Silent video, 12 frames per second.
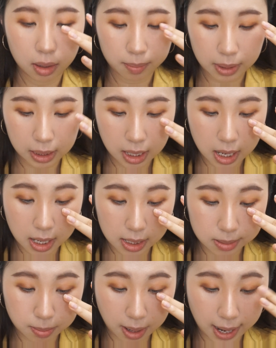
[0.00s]

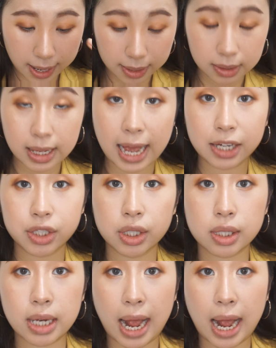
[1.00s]
because my lashes